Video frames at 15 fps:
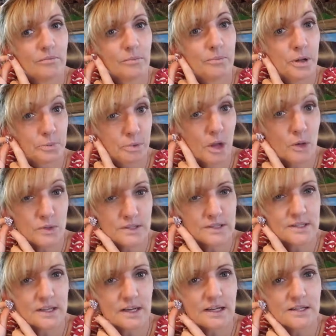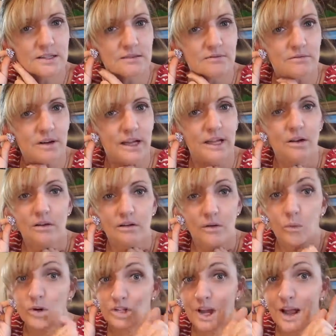put posts in it, right?
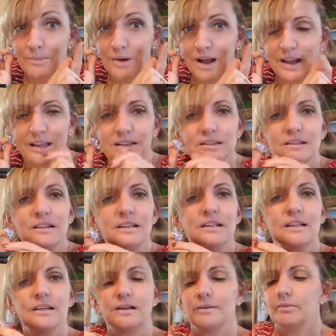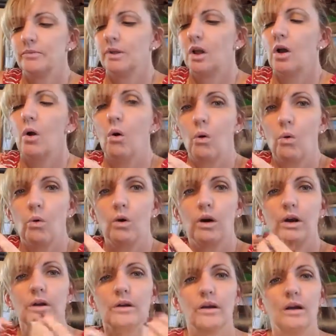Which I might.
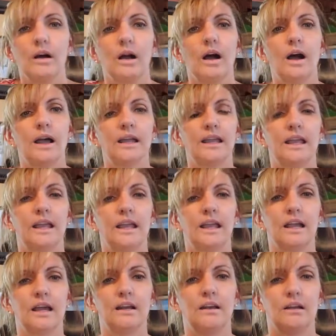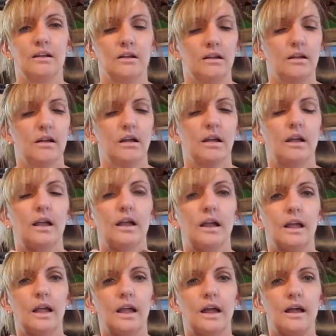Or I can
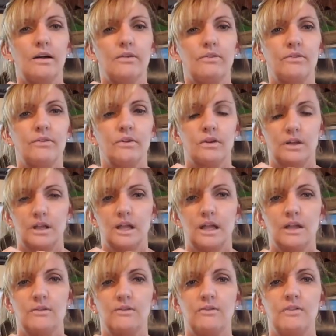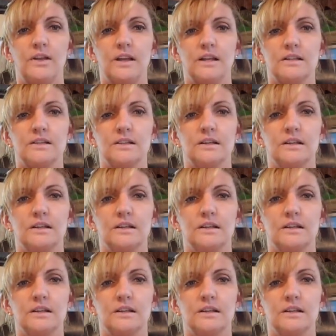have it fit